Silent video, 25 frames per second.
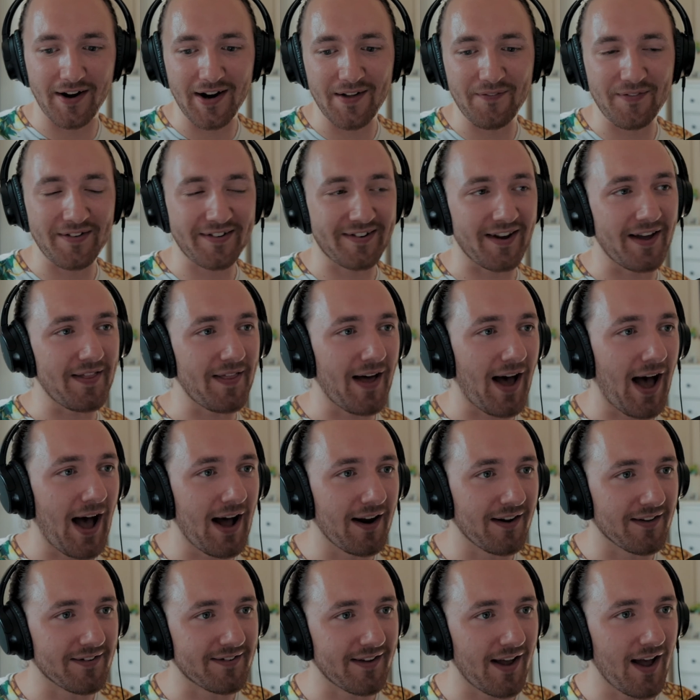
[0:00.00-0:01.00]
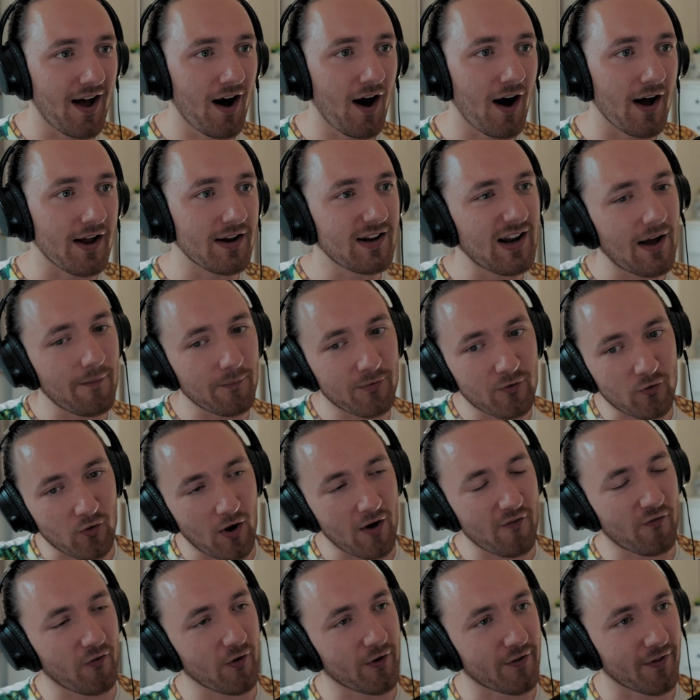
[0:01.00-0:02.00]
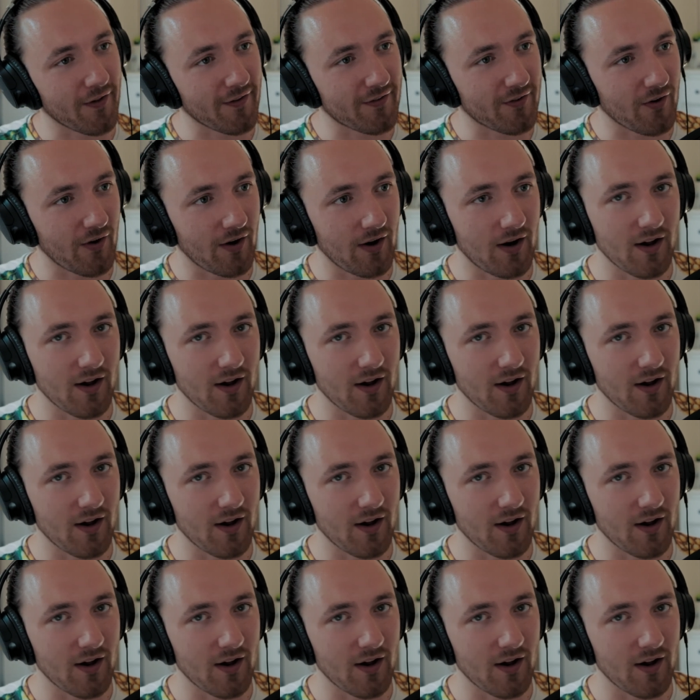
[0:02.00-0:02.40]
shake their hand or say hi. Let them straight through to the toilet.